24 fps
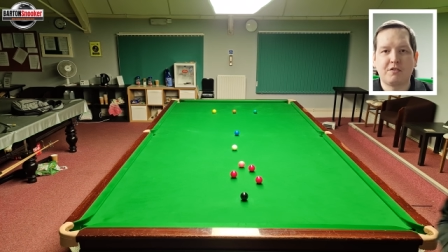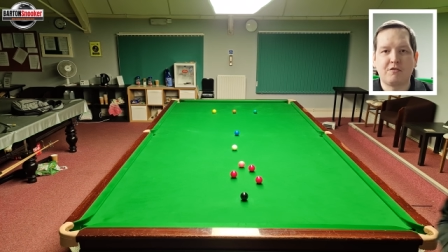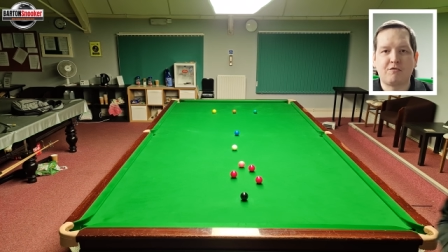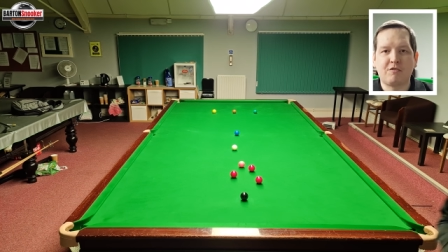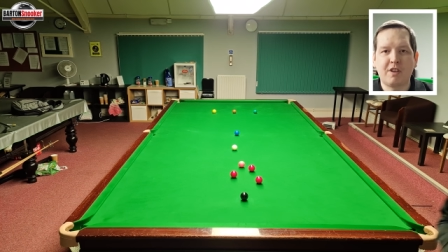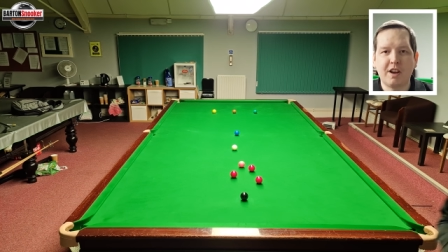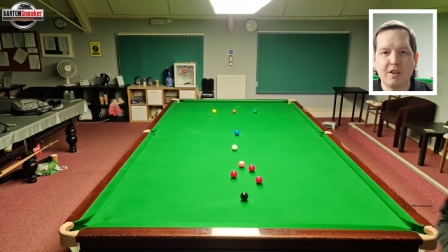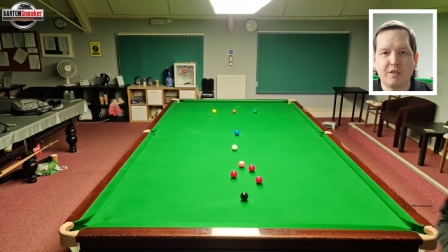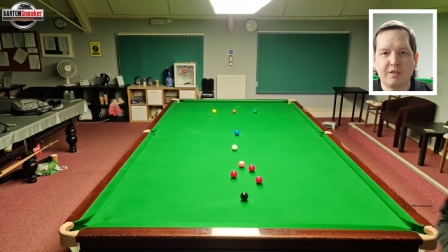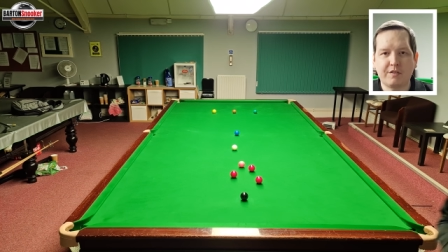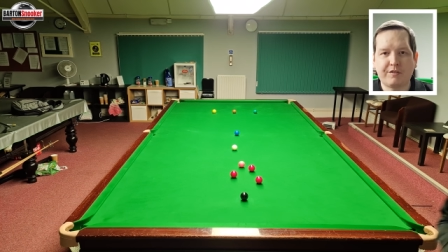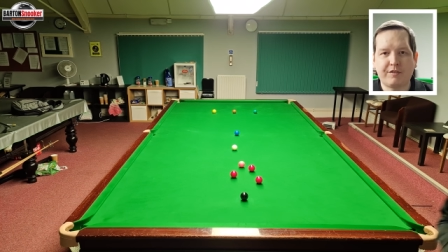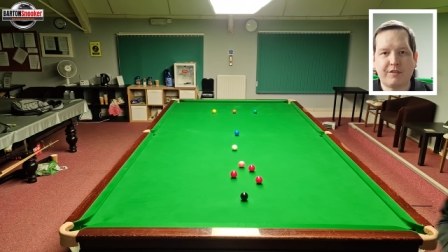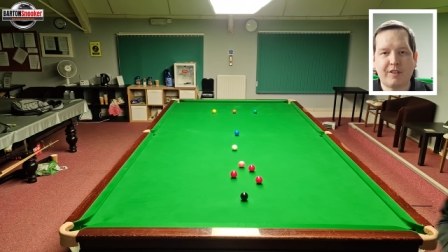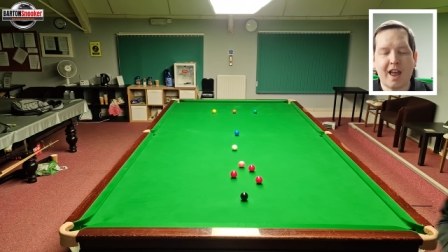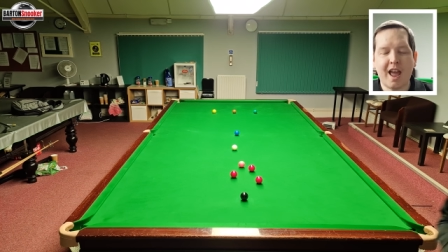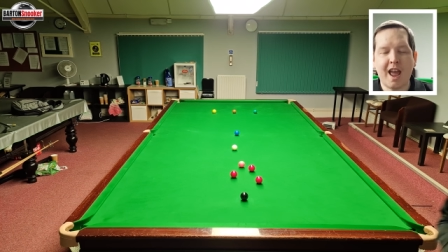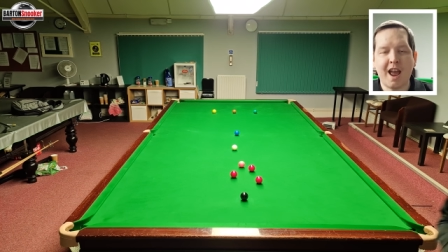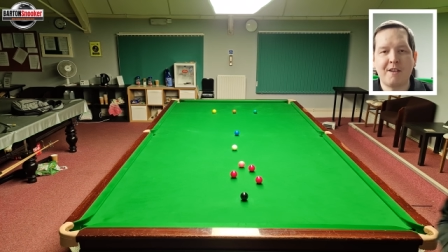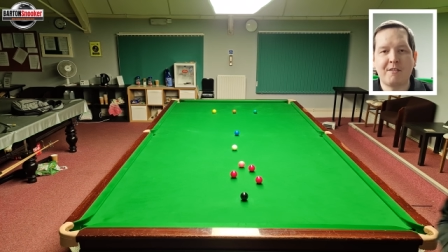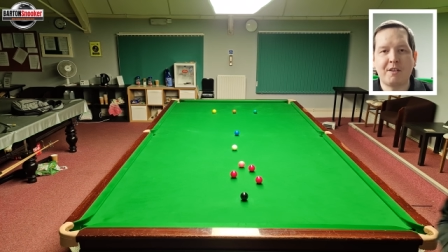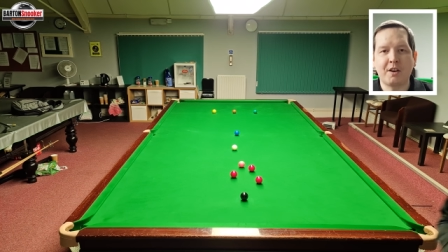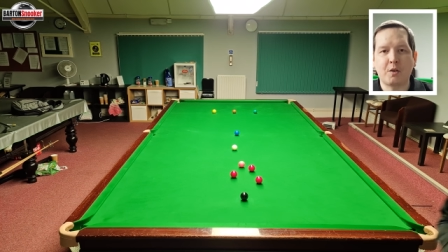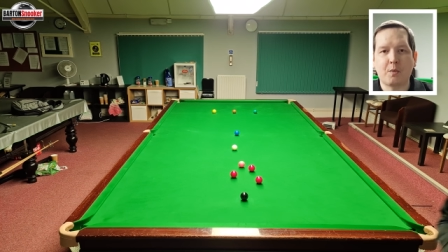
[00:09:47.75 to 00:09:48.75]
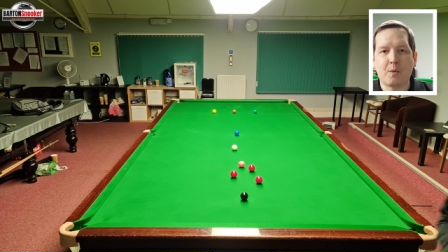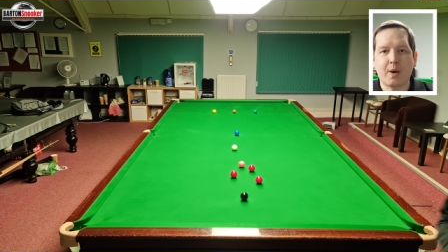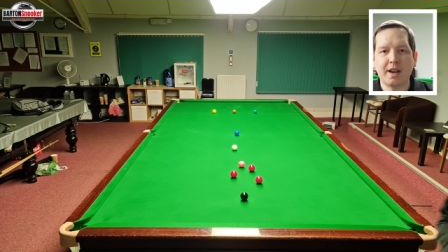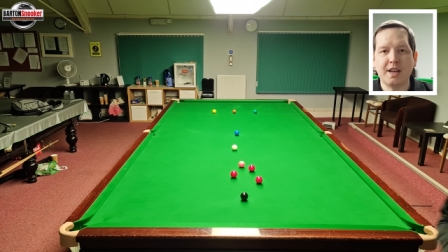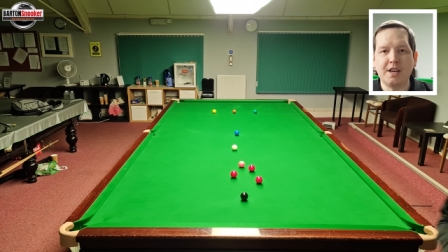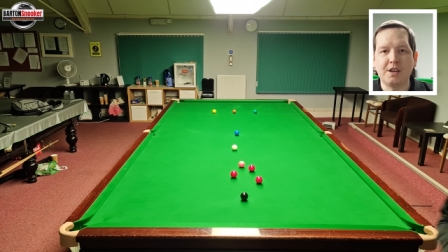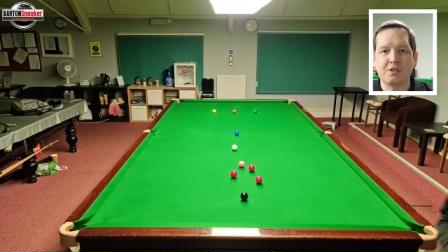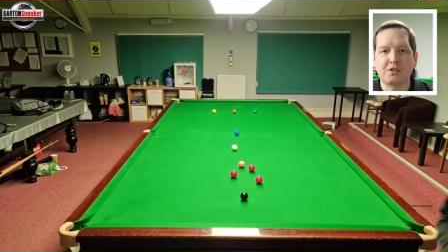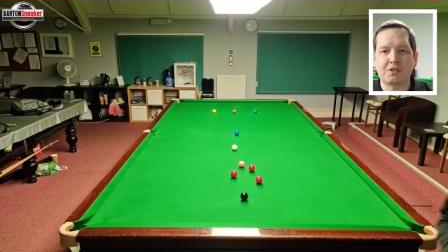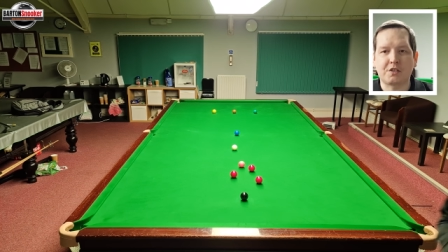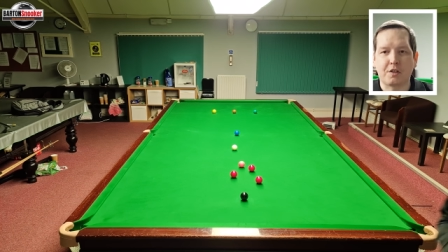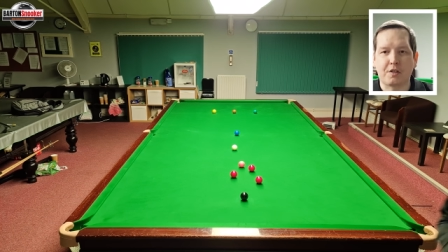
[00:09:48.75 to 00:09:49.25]
real flair and the way he
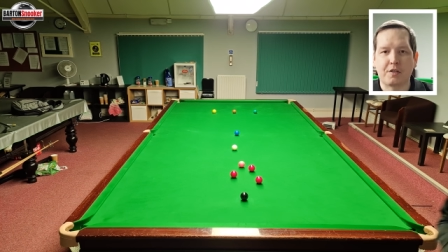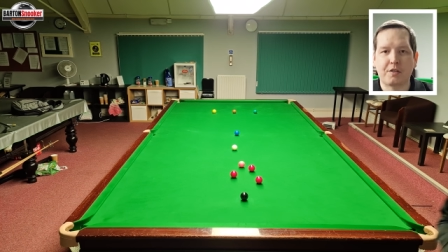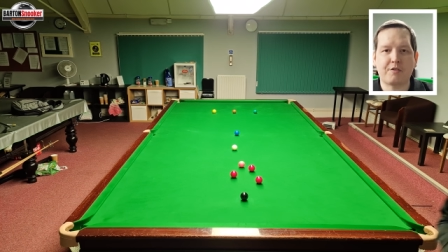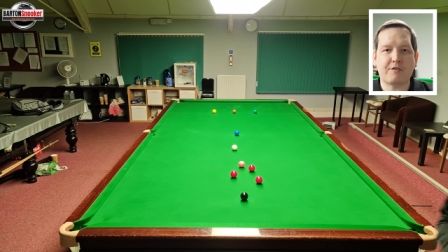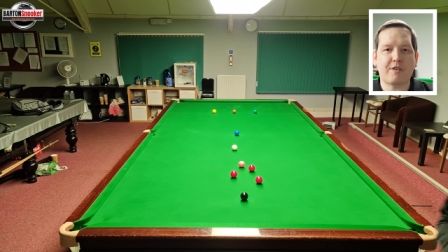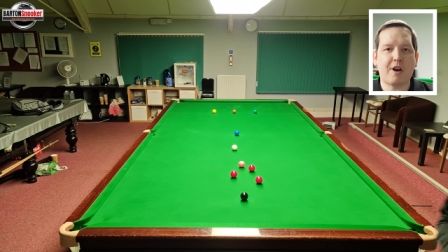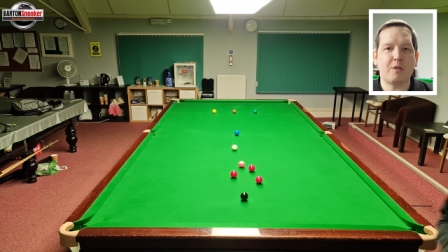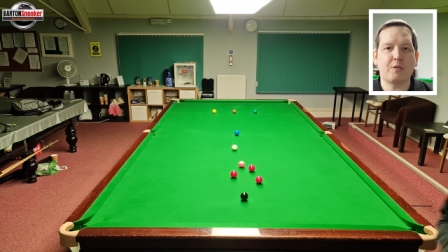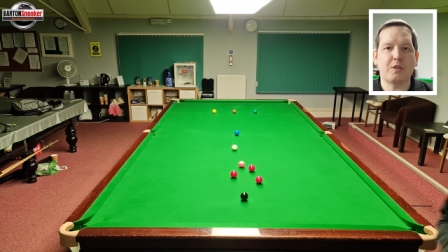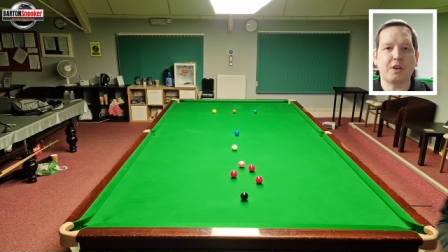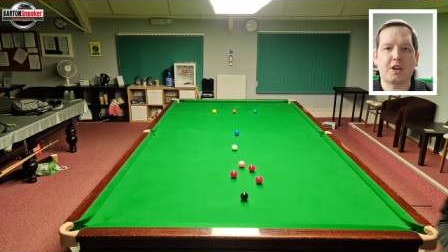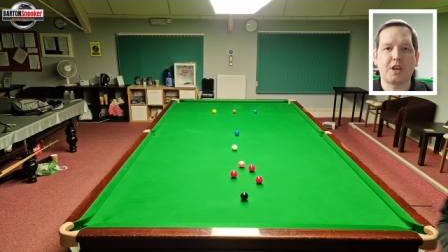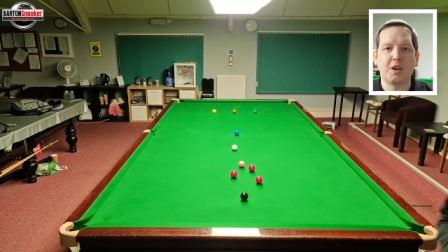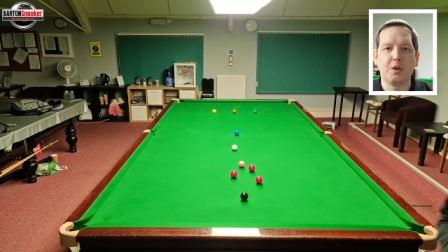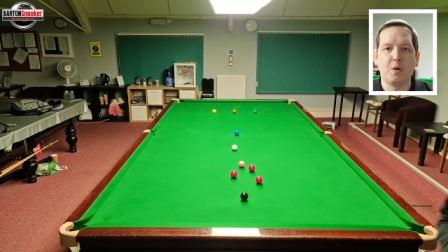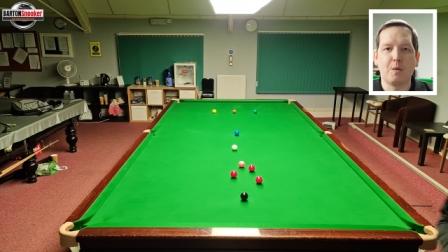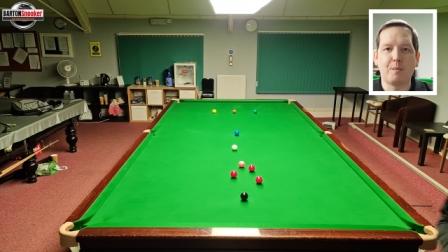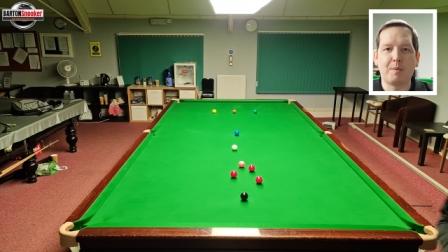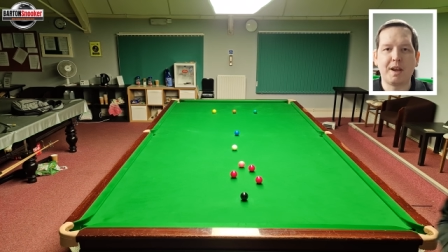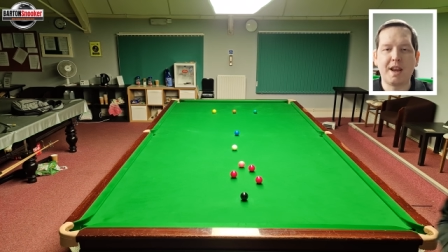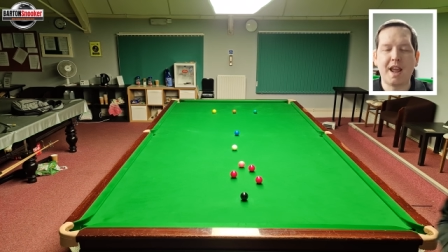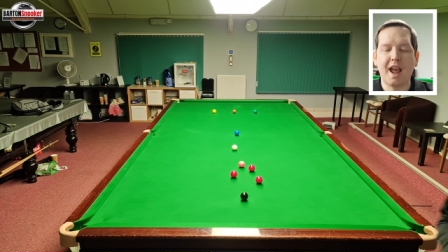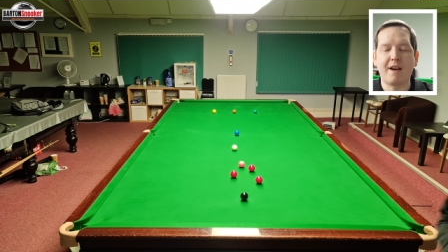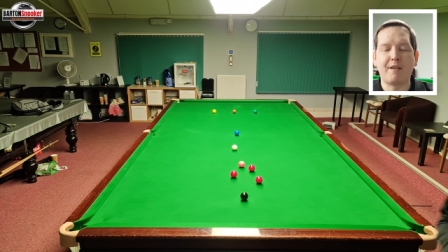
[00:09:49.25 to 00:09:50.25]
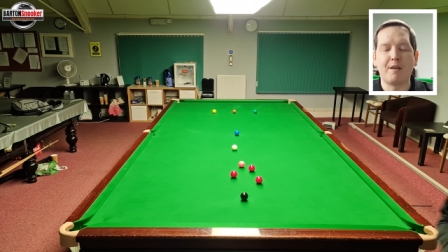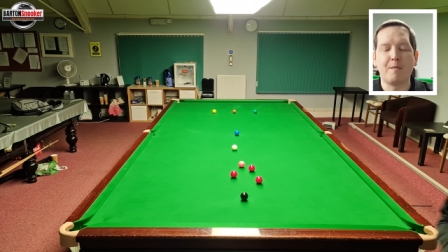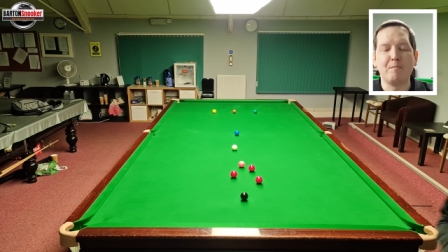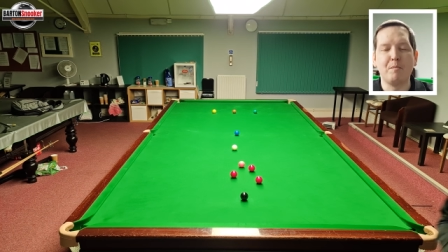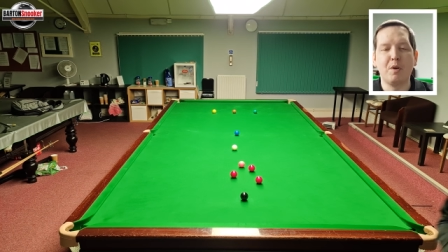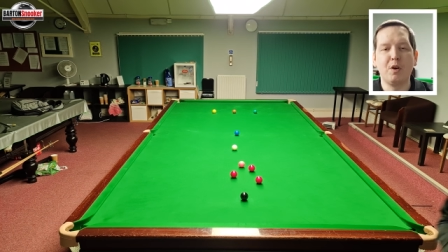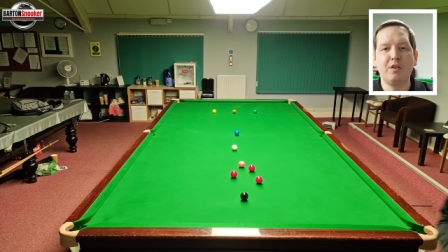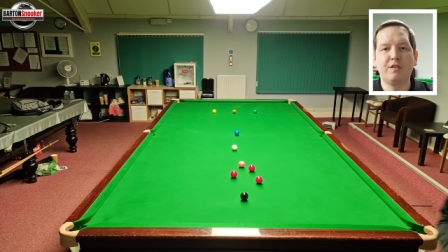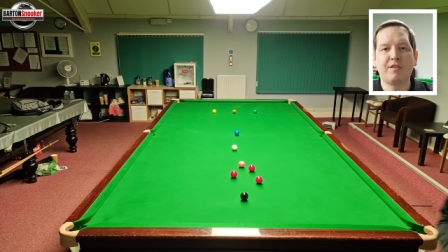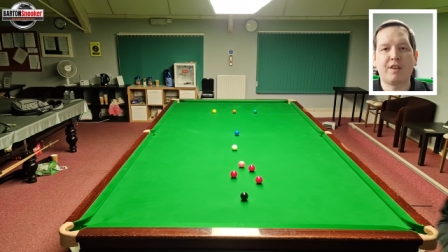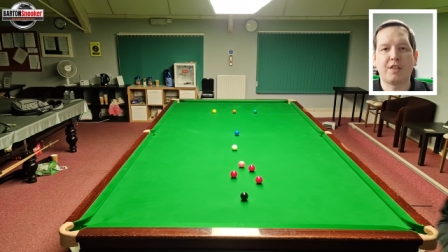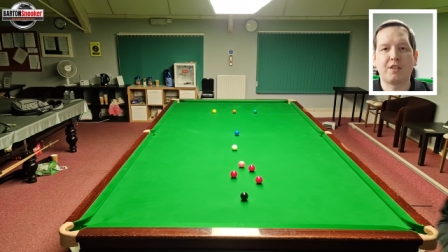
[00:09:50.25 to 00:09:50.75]
used to throw the cue up in the air and
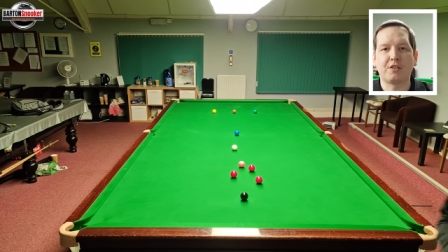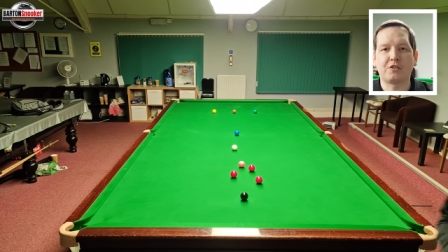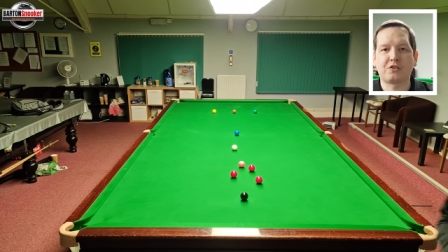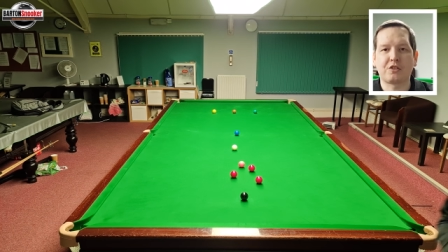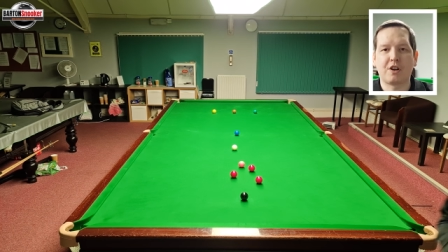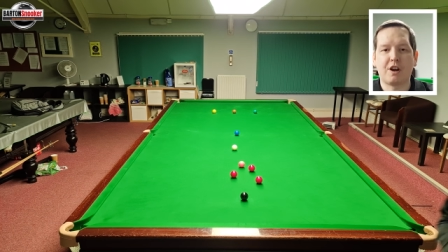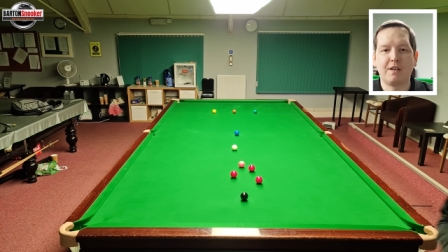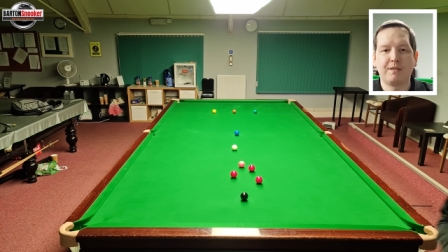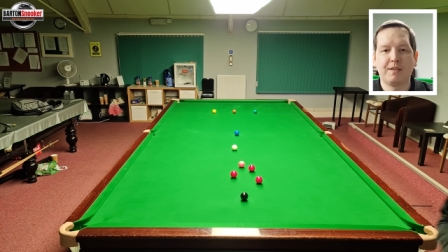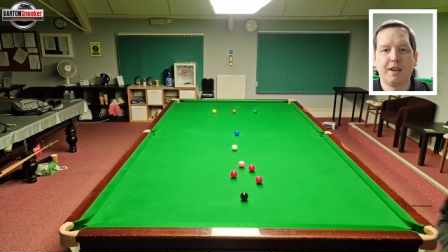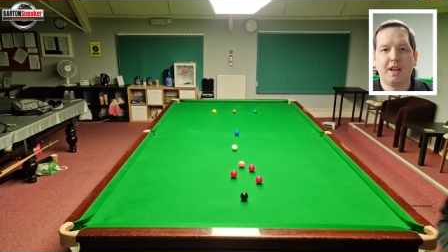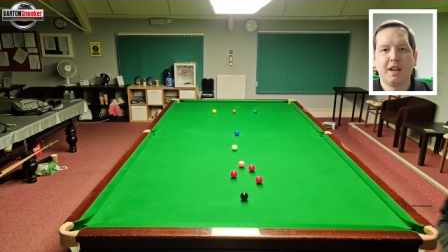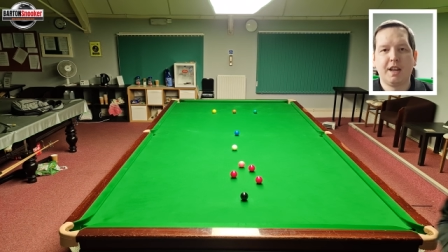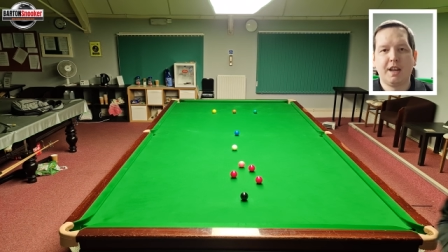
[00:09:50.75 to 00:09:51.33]
move on the shot.